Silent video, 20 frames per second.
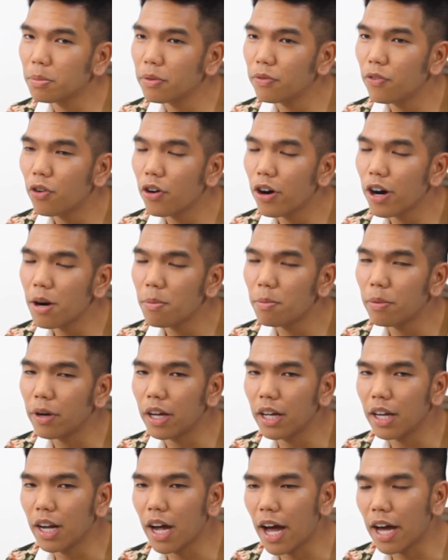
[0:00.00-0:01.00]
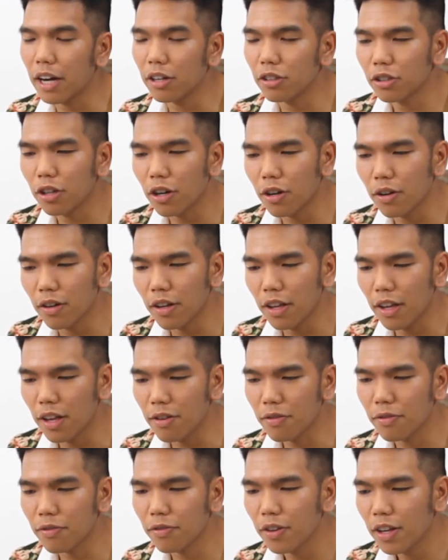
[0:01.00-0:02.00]
before, but I don't know
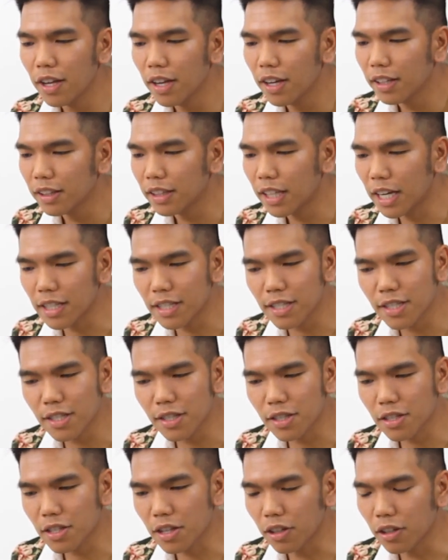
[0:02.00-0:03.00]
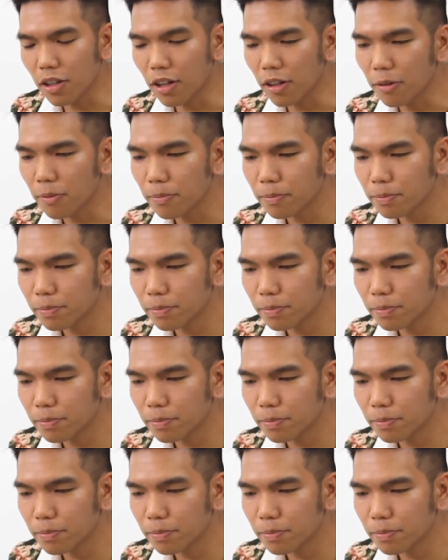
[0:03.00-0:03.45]
if that's still